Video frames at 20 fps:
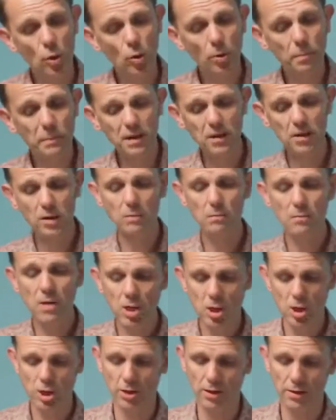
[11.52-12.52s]
The European
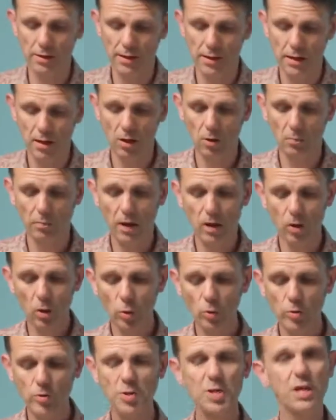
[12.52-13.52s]
Commission
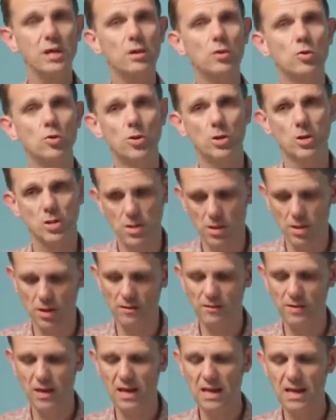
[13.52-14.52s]
upholds the
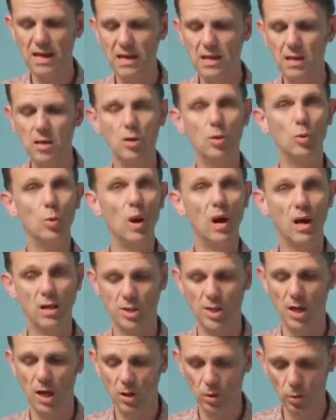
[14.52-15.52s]
interests of the EU
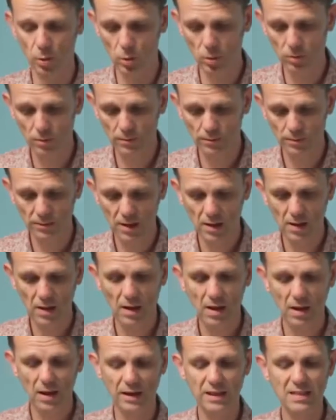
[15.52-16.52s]
as a whole,
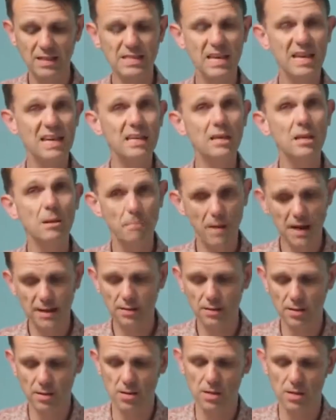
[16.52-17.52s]
and it's
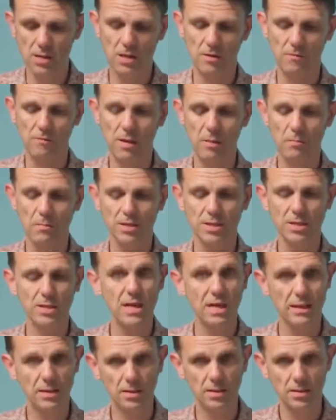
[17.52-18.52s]
independent of member
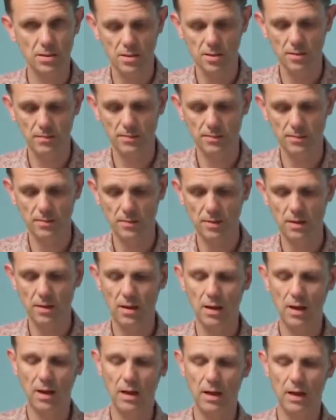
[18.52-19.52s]
states.
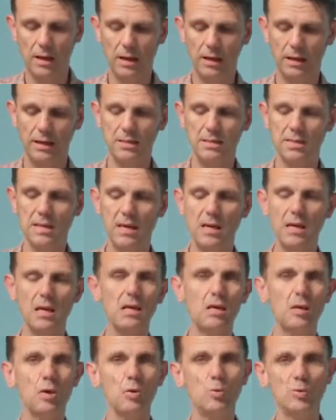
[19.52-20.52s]
It is the
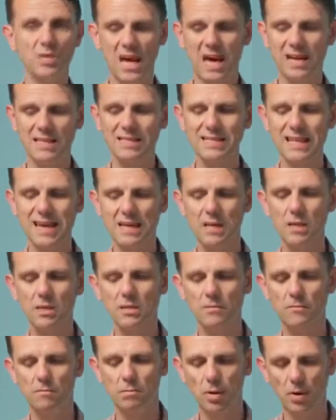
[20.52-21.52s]
EU's
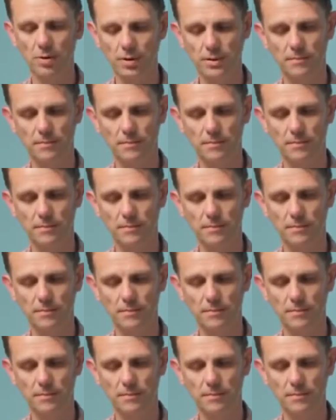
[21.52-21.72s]
executive